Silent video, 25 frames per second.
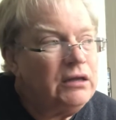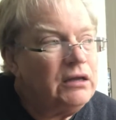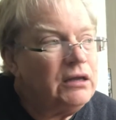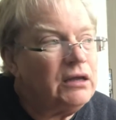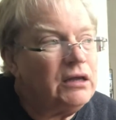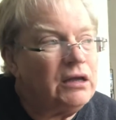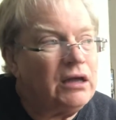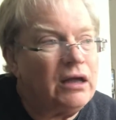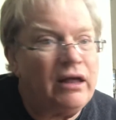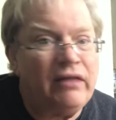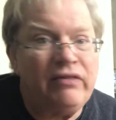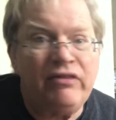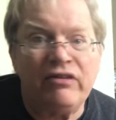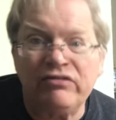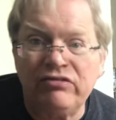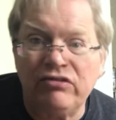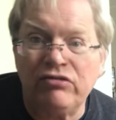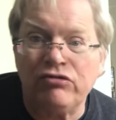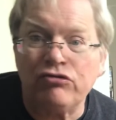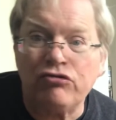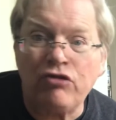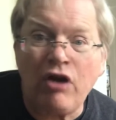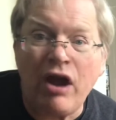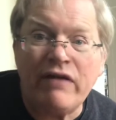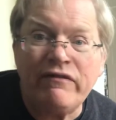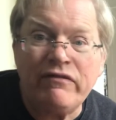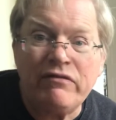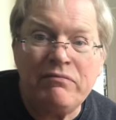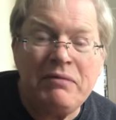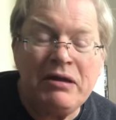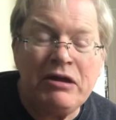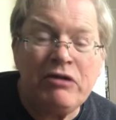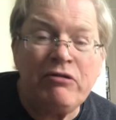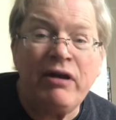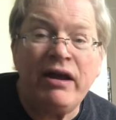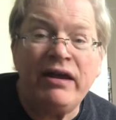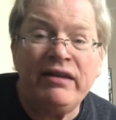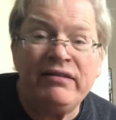Uh, and this is driving me
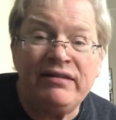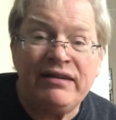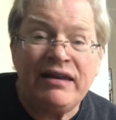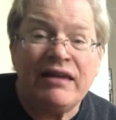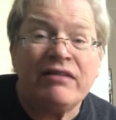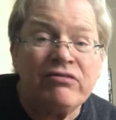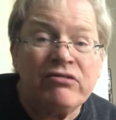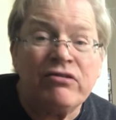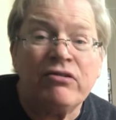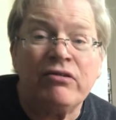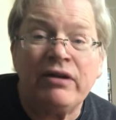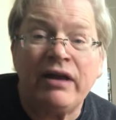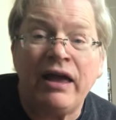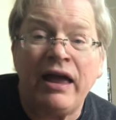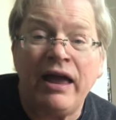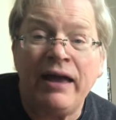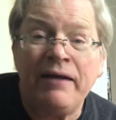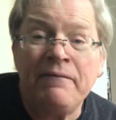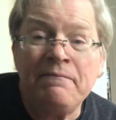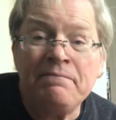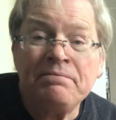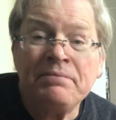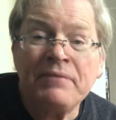crazy. Yesterday,